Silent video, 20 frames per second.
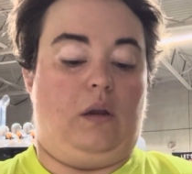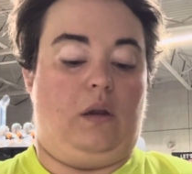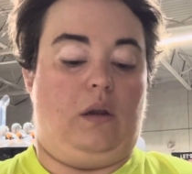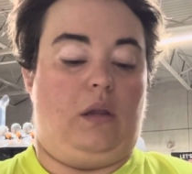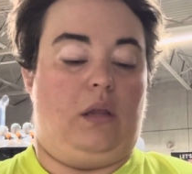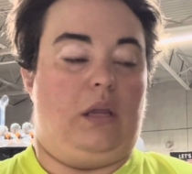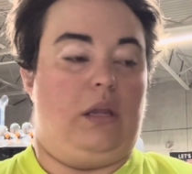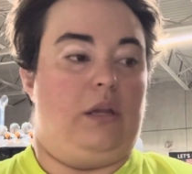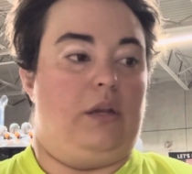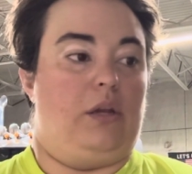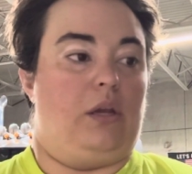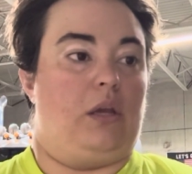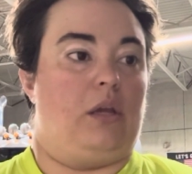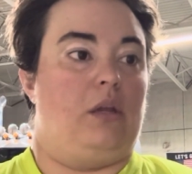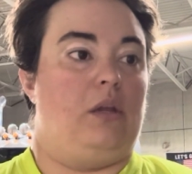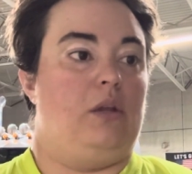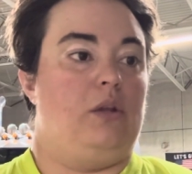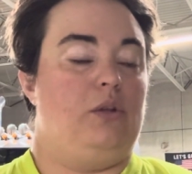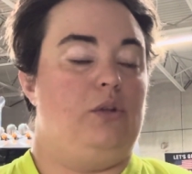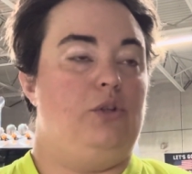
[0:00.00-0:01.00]
in
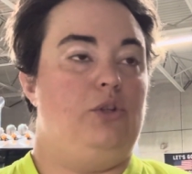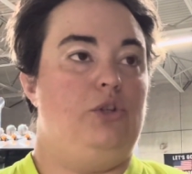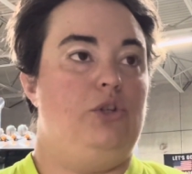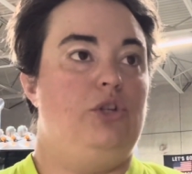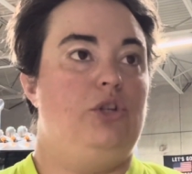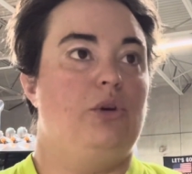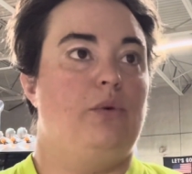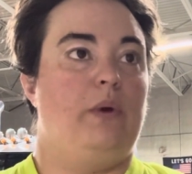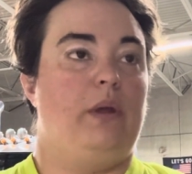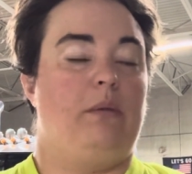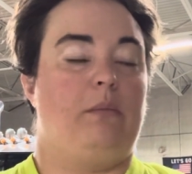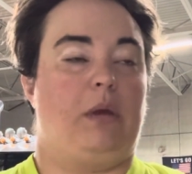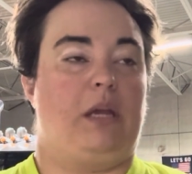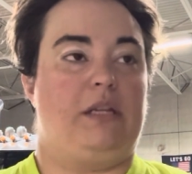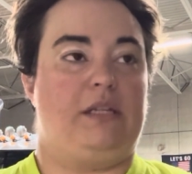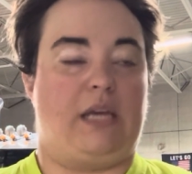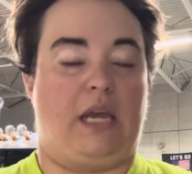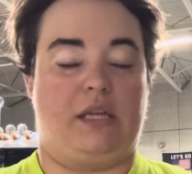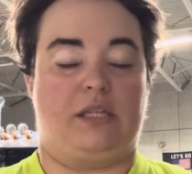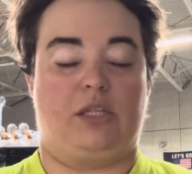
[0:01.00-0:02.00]
doing my
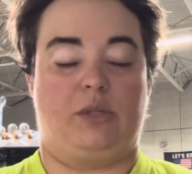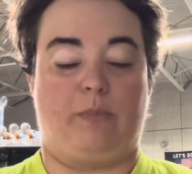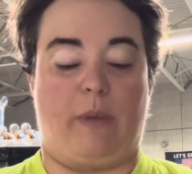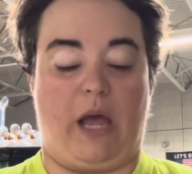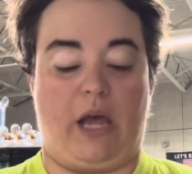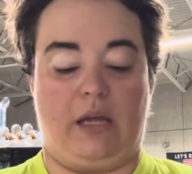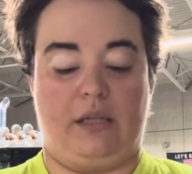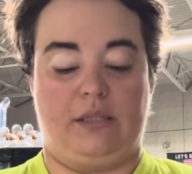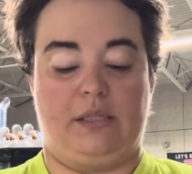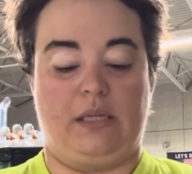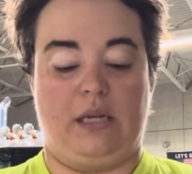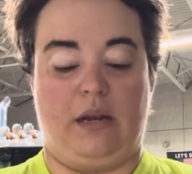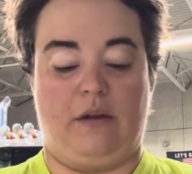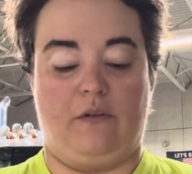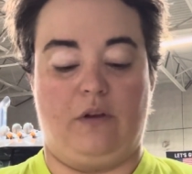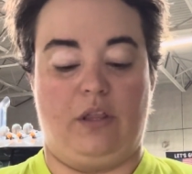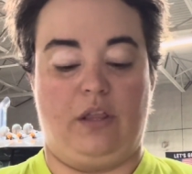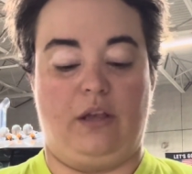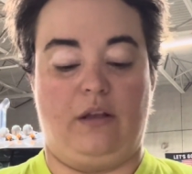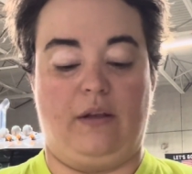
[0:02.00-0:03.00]
test spots and
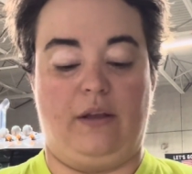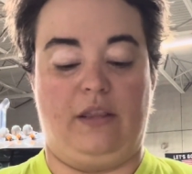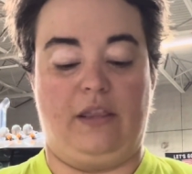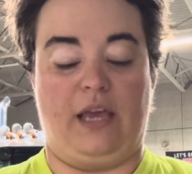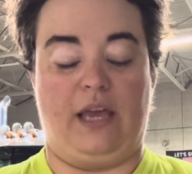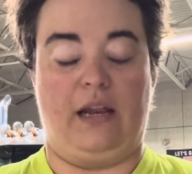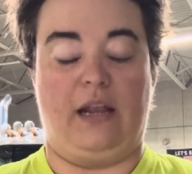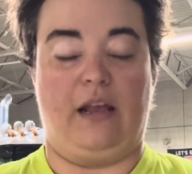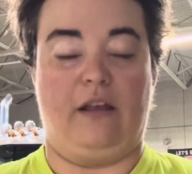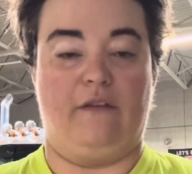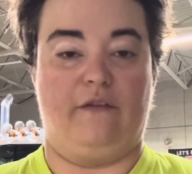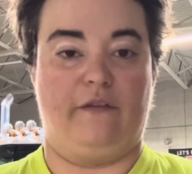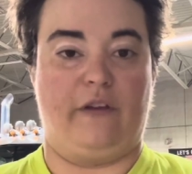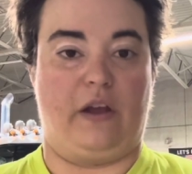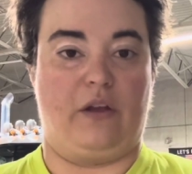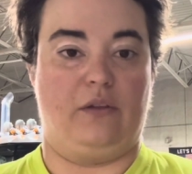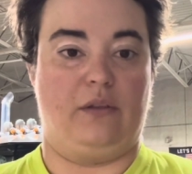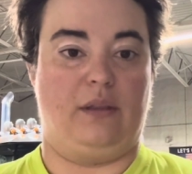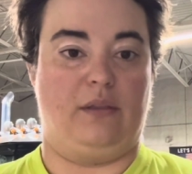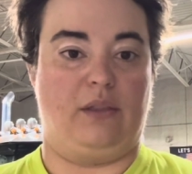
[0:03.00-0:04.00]
everything like that, I have
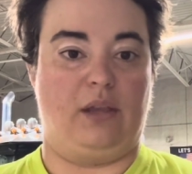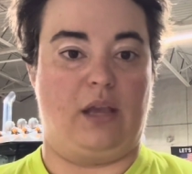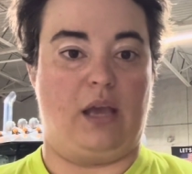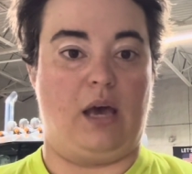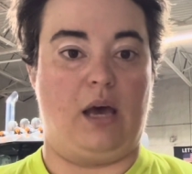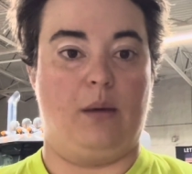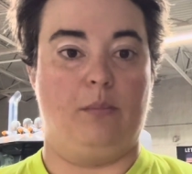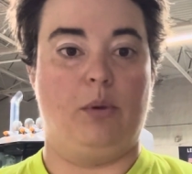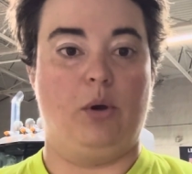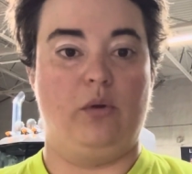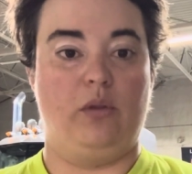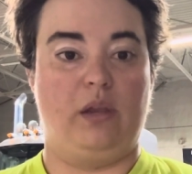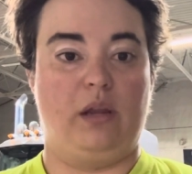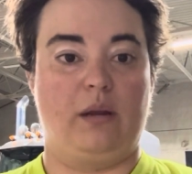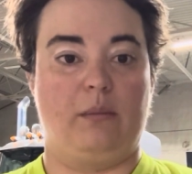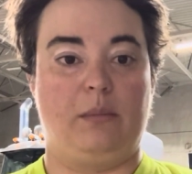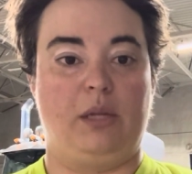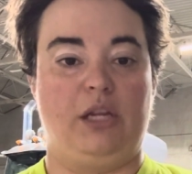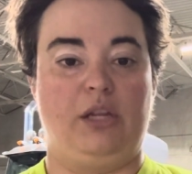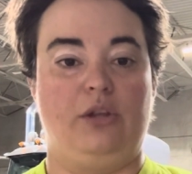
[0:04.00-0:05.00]
found that the combo that
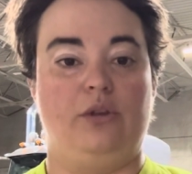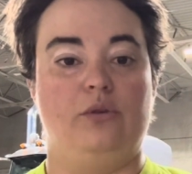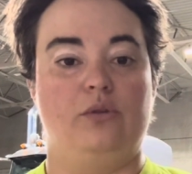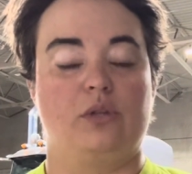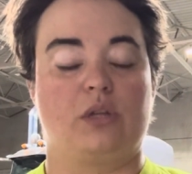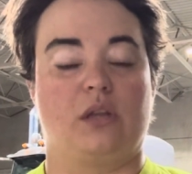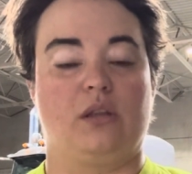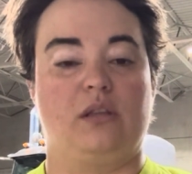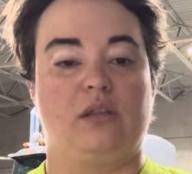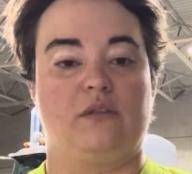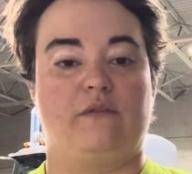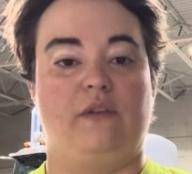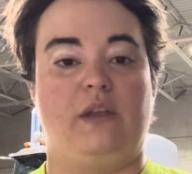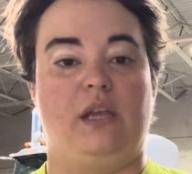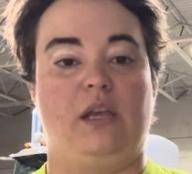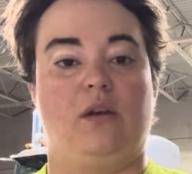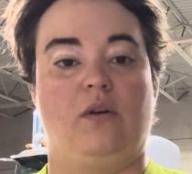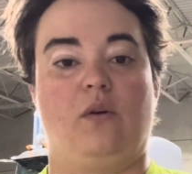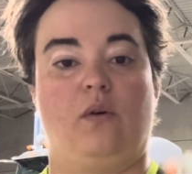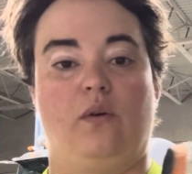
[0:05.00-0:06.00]
I'm going to use on this
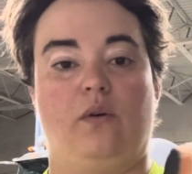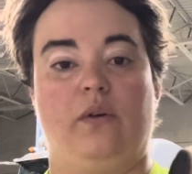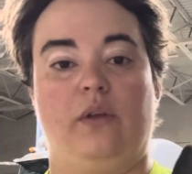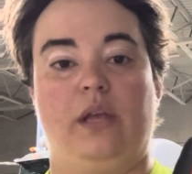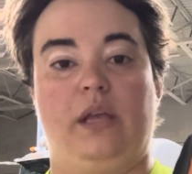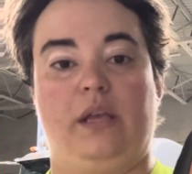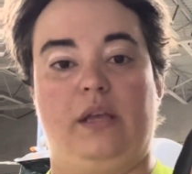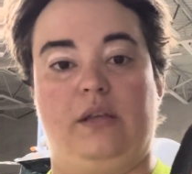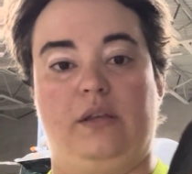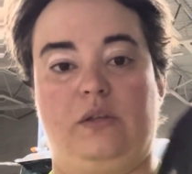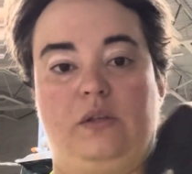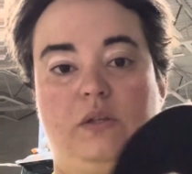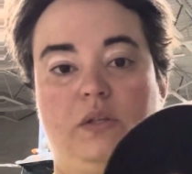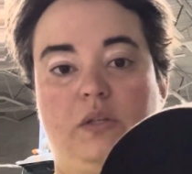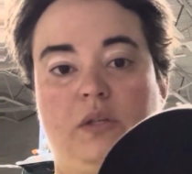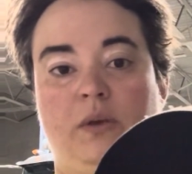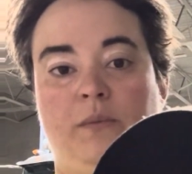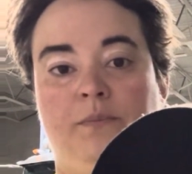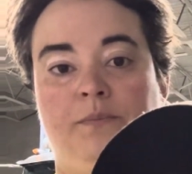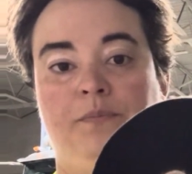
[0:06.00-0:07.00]
vehicle
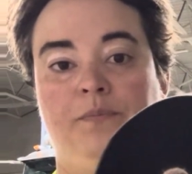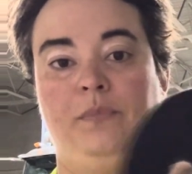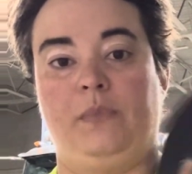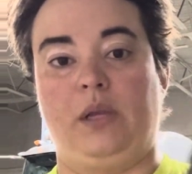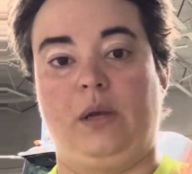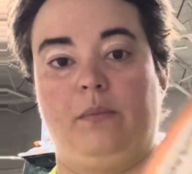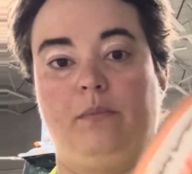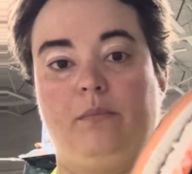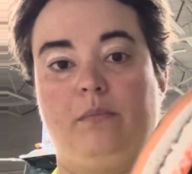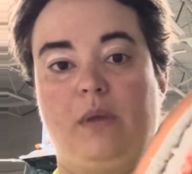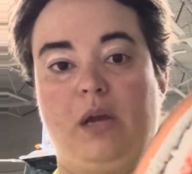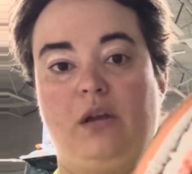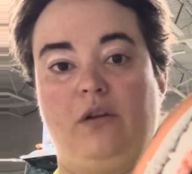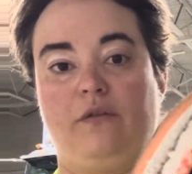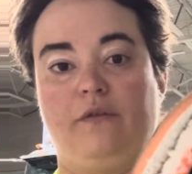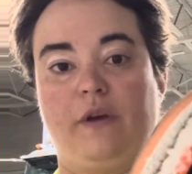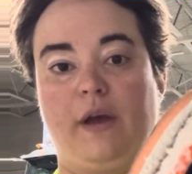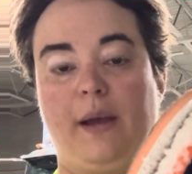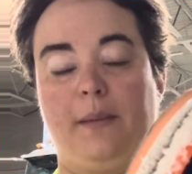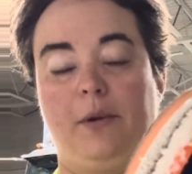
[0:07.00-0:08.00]
is
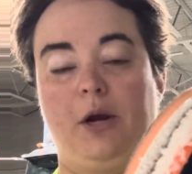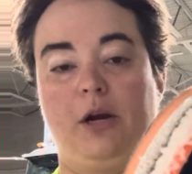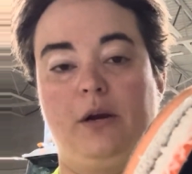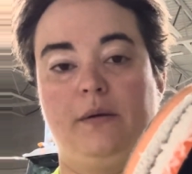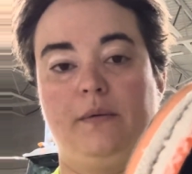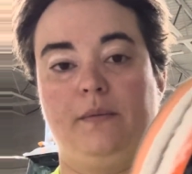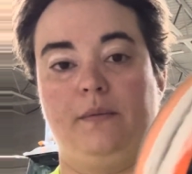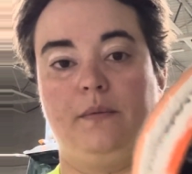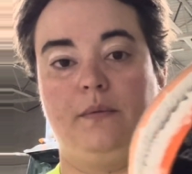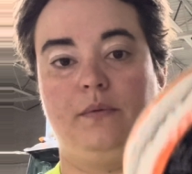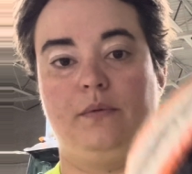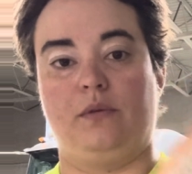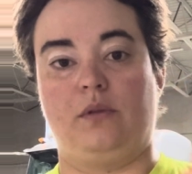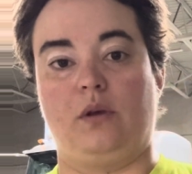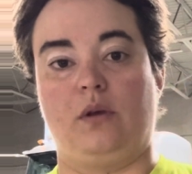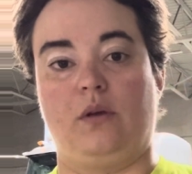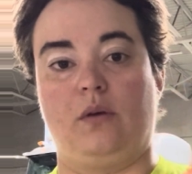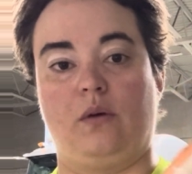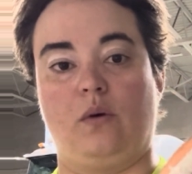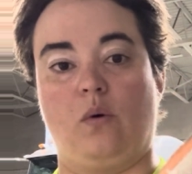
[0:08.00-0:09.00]
microfiber, the
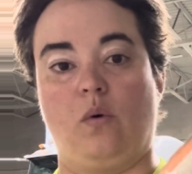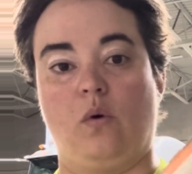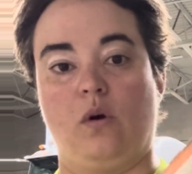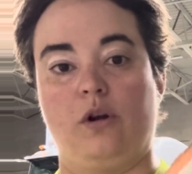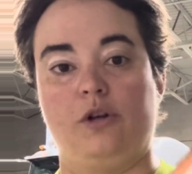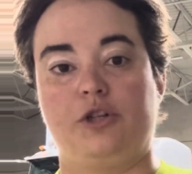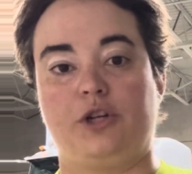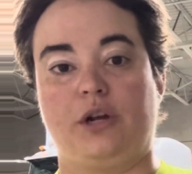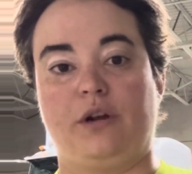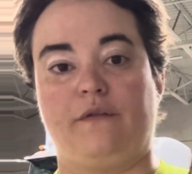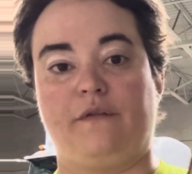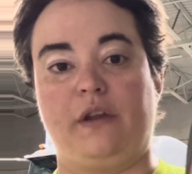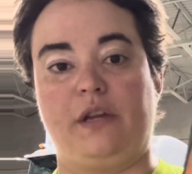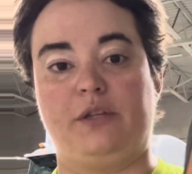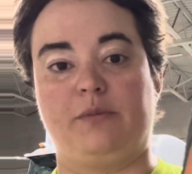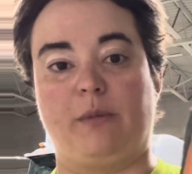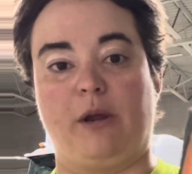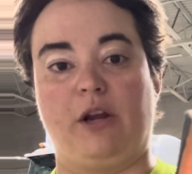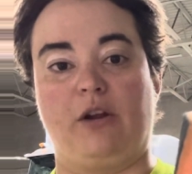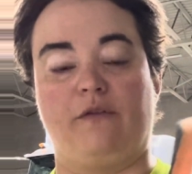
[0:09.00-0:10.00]
orange
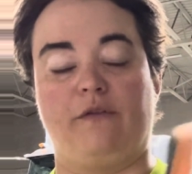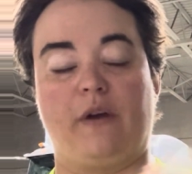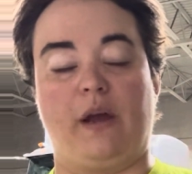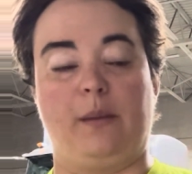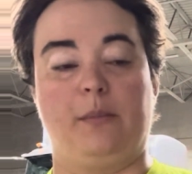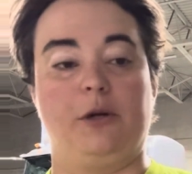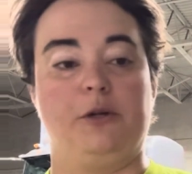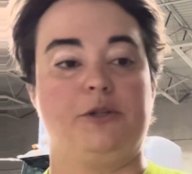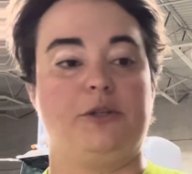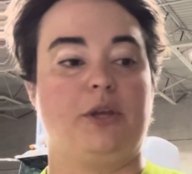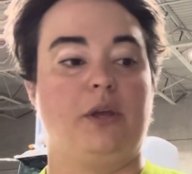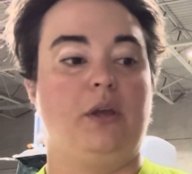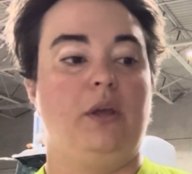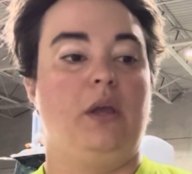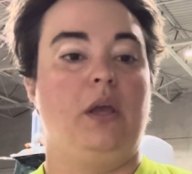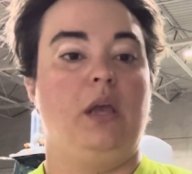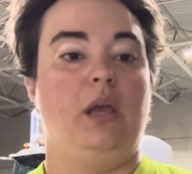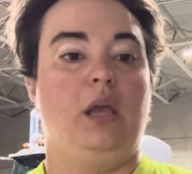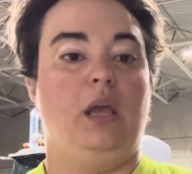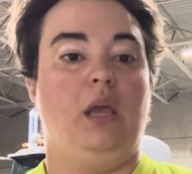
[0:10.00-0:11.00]
interface microfibers,
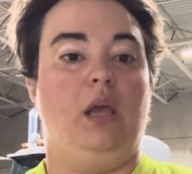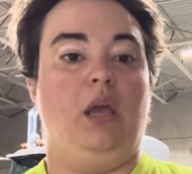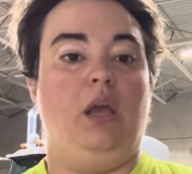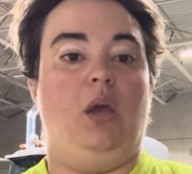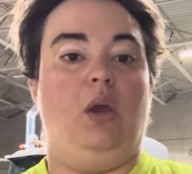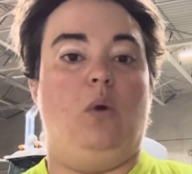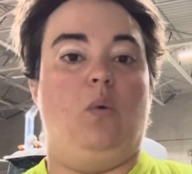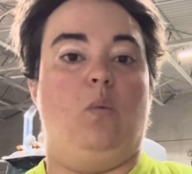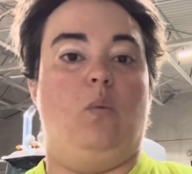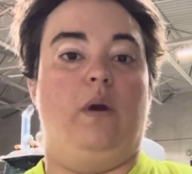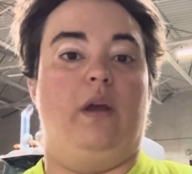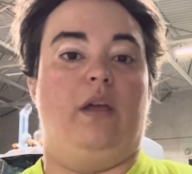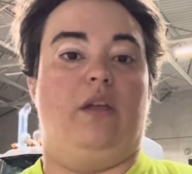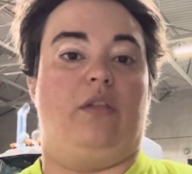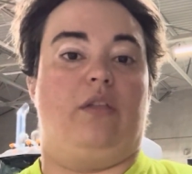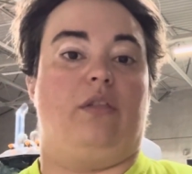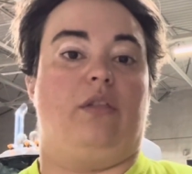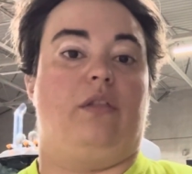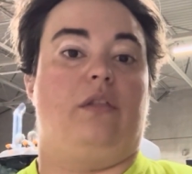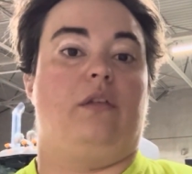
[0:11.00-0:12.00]

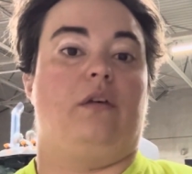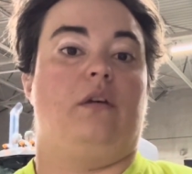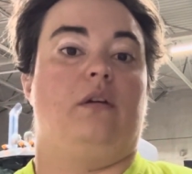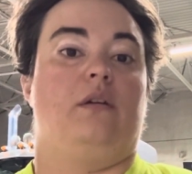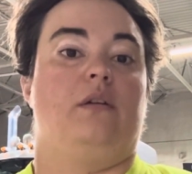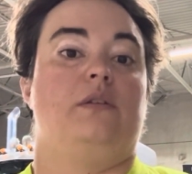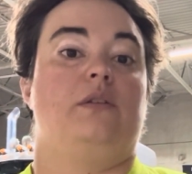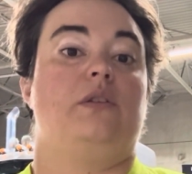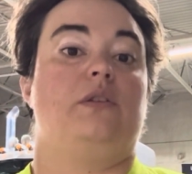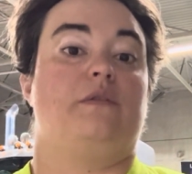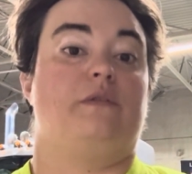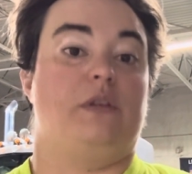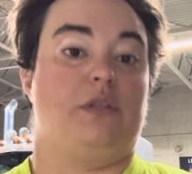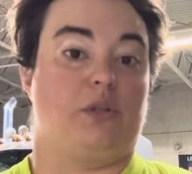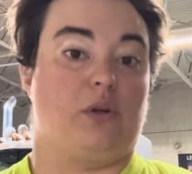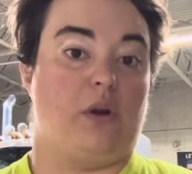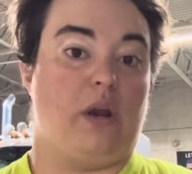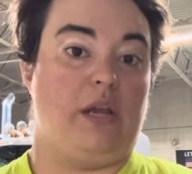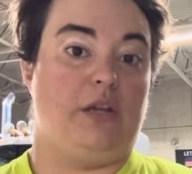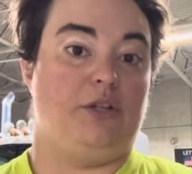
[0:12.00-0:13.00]
with
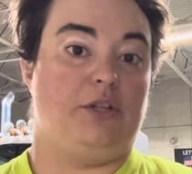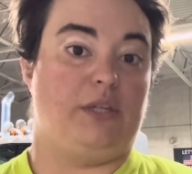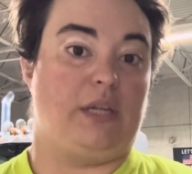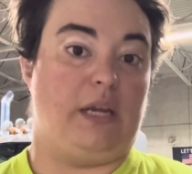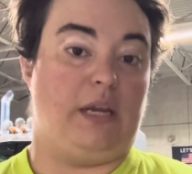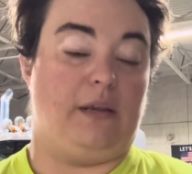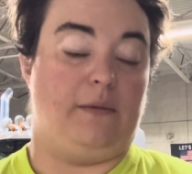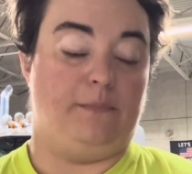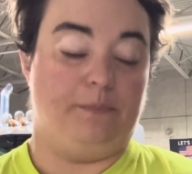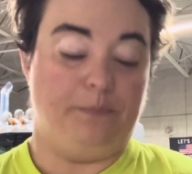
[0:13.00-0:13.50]
Zvizzer HC,